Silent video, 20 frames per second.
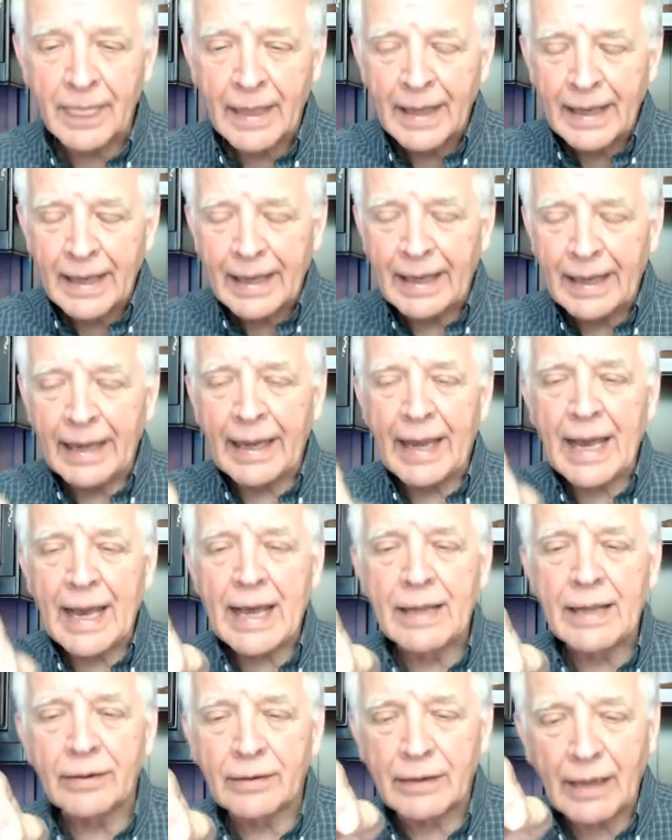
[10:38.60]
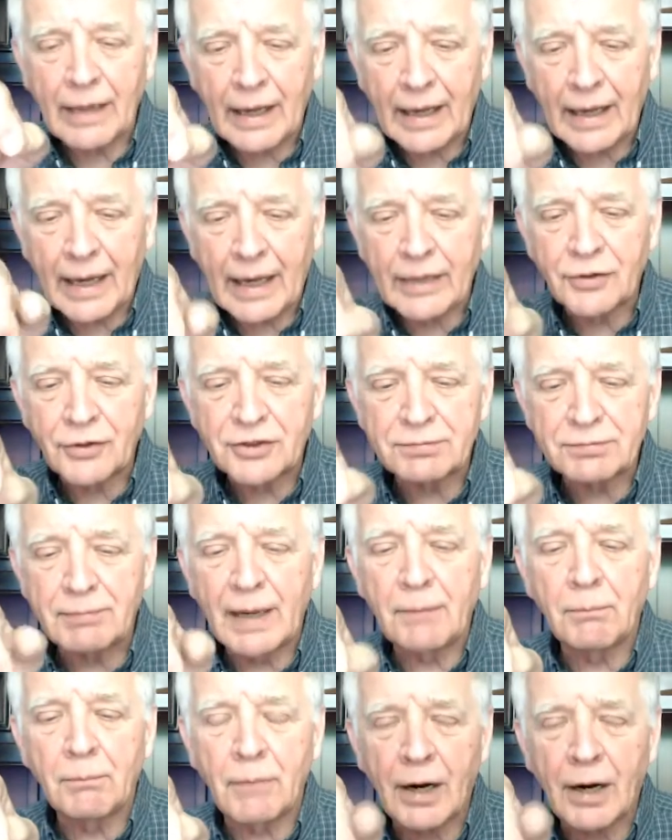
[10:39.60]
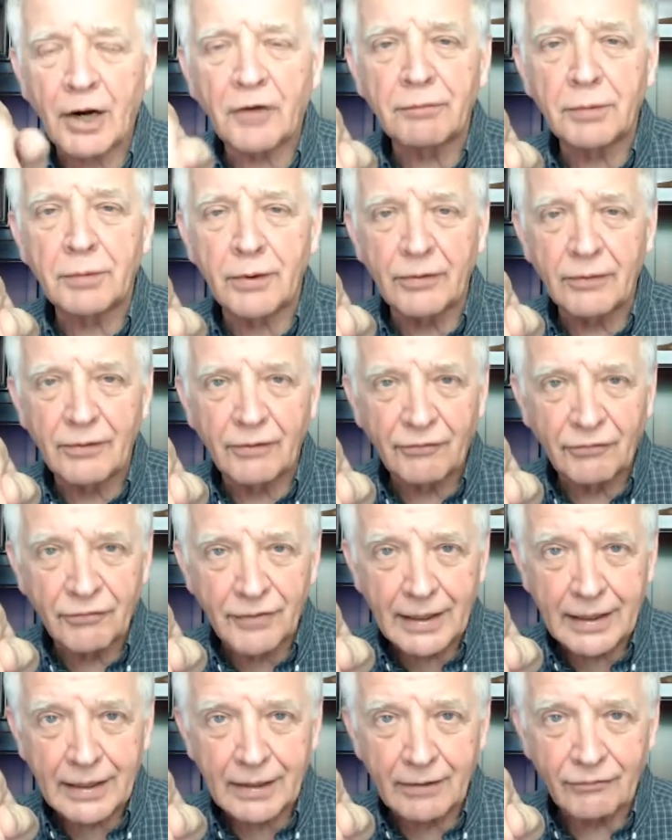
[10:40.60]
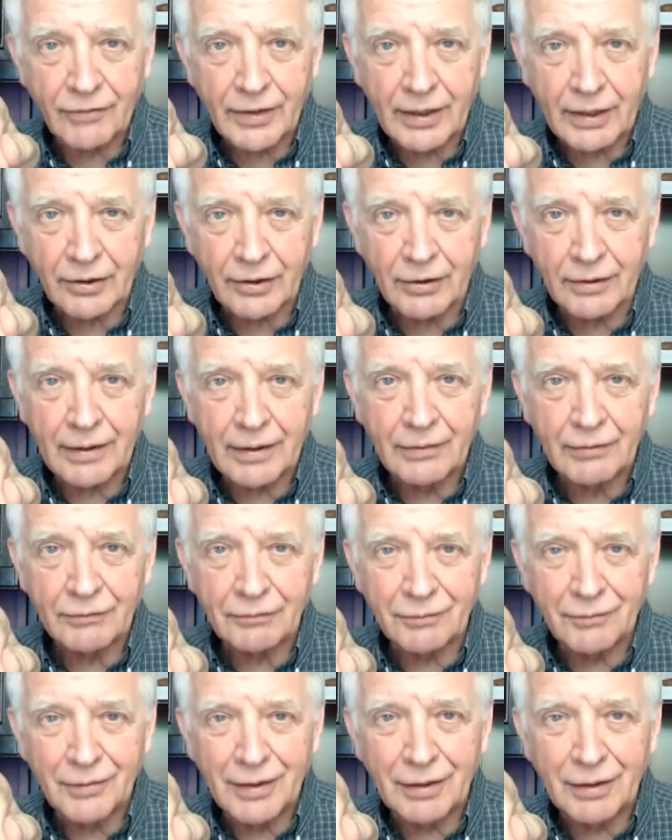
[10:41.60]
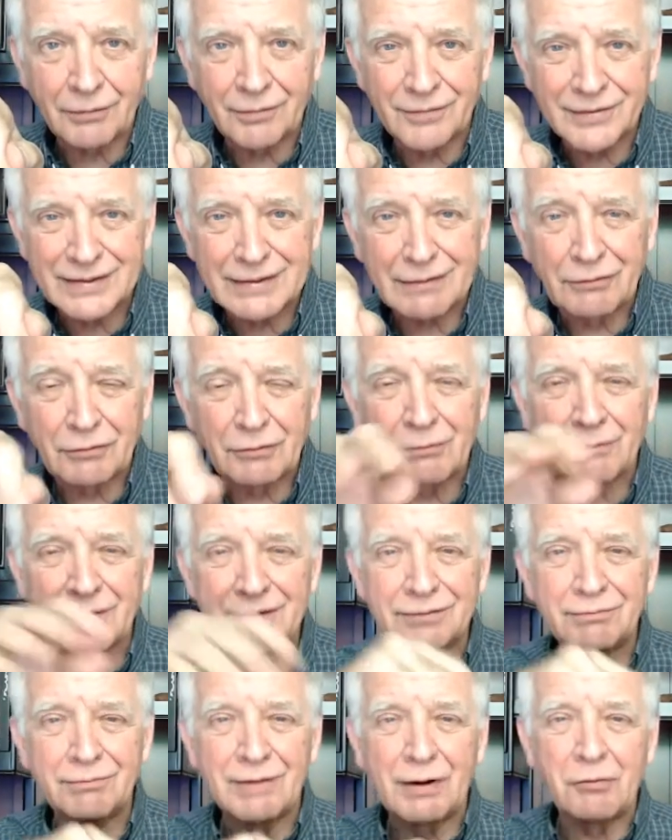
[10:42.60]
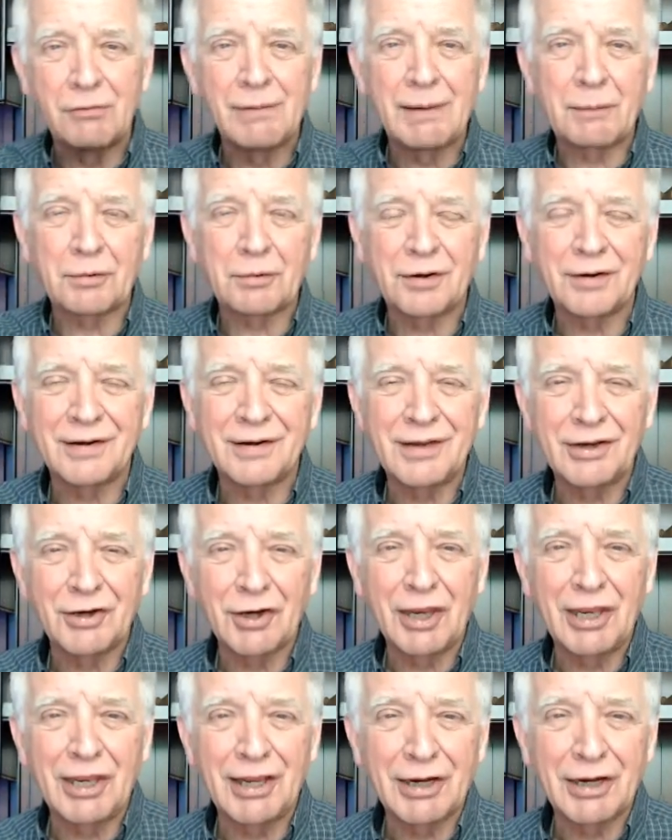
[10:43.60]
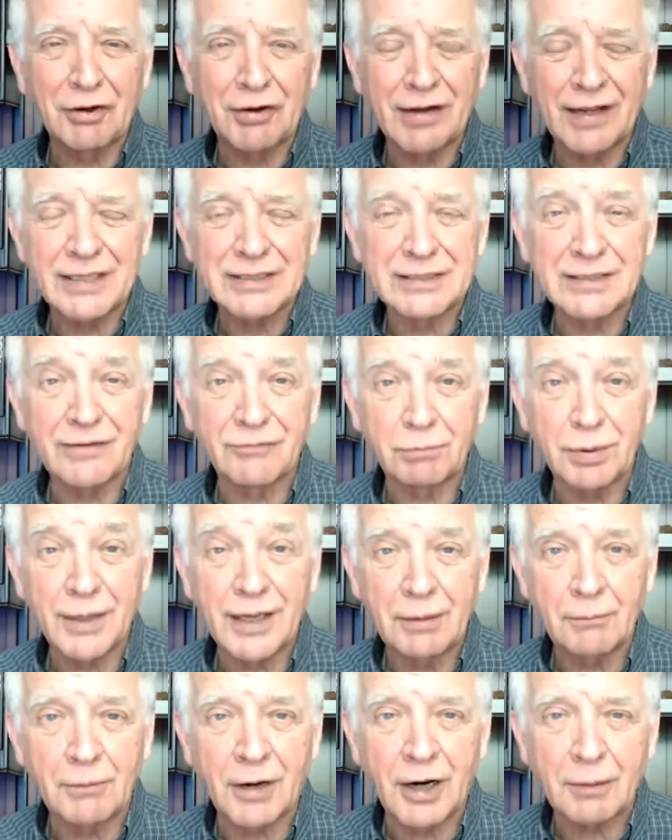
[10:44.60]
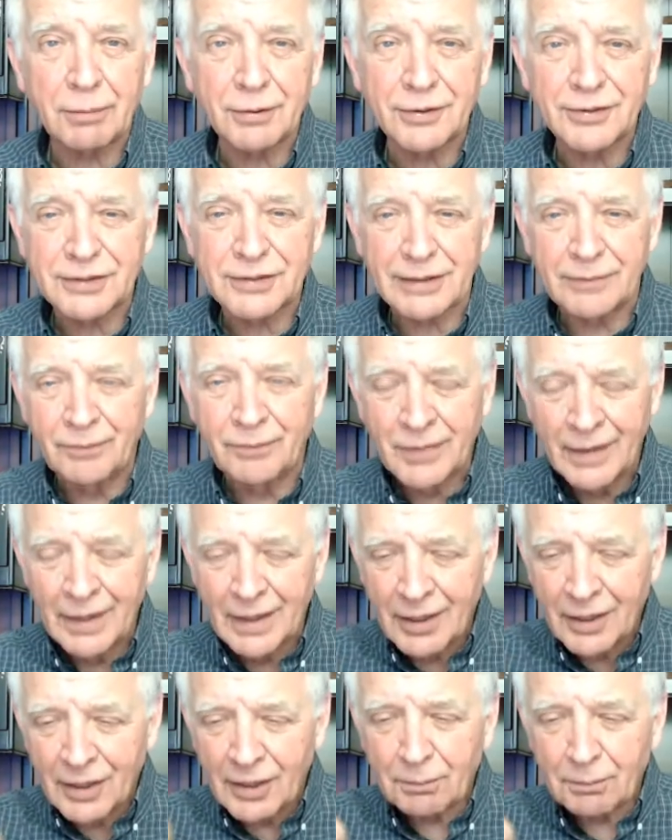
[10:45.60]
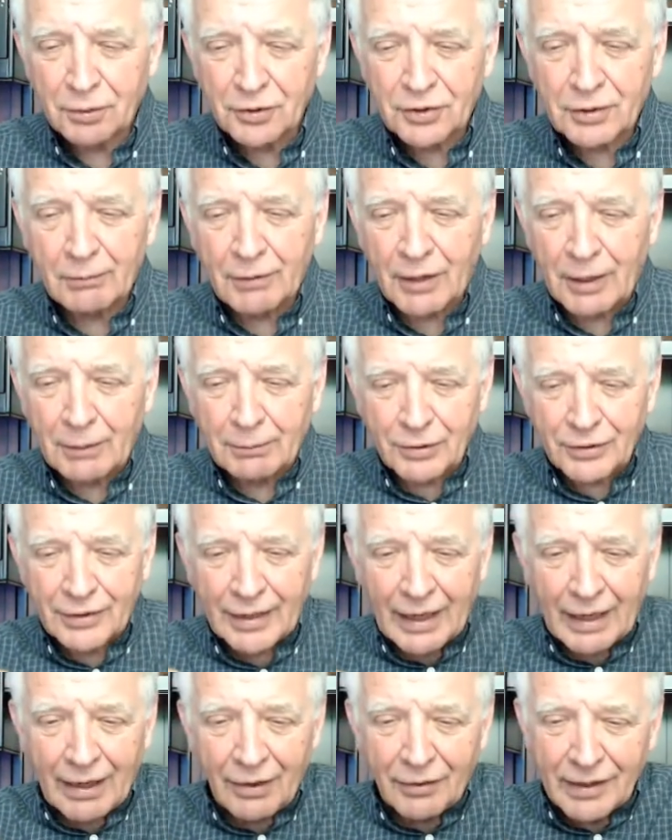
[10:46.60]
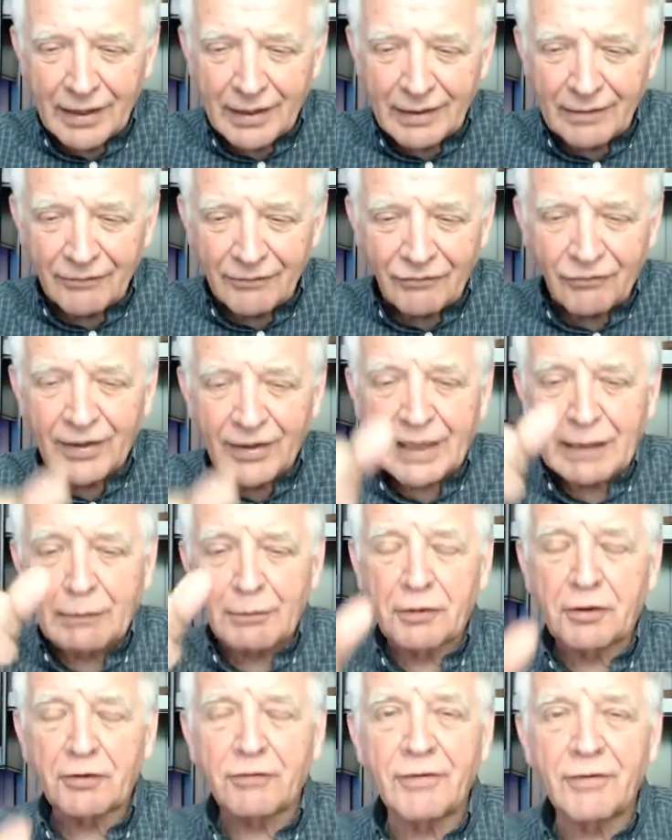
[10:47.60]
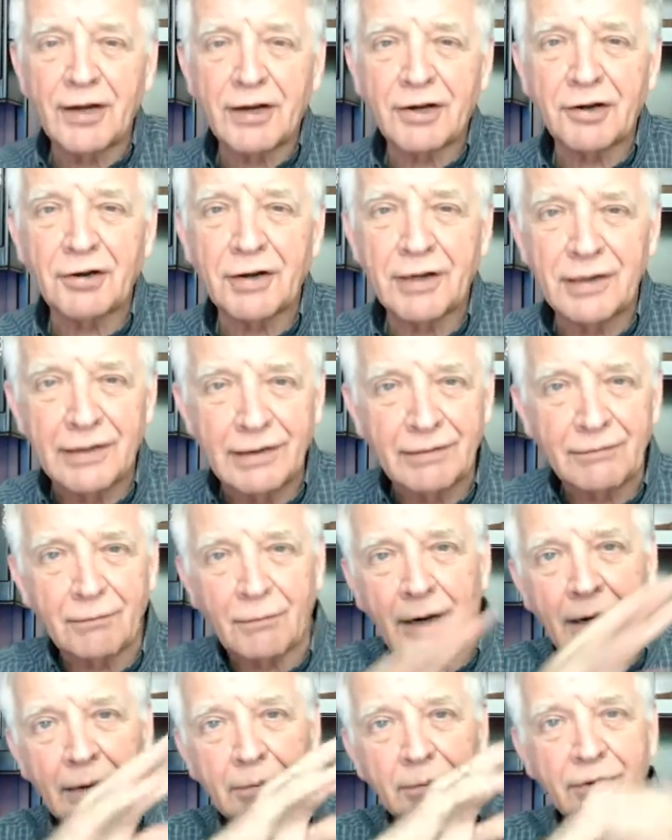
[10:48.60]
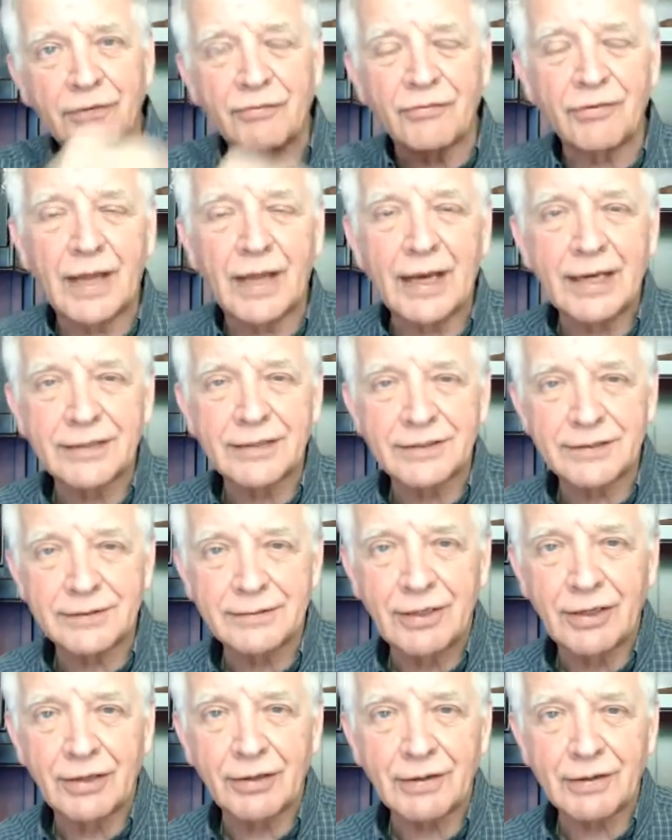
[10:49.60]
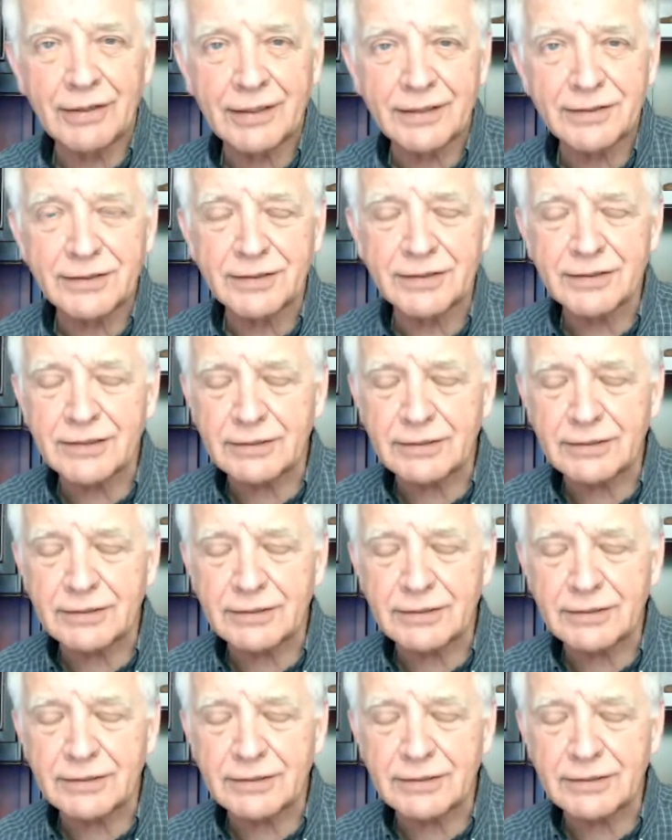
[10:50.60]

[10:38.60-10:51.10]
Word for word: and I use my marble flicking finger. You, you know, some remember younger days of playing marbles, and you put the marble down and flick it with your finger, and marble flies, you know, distance.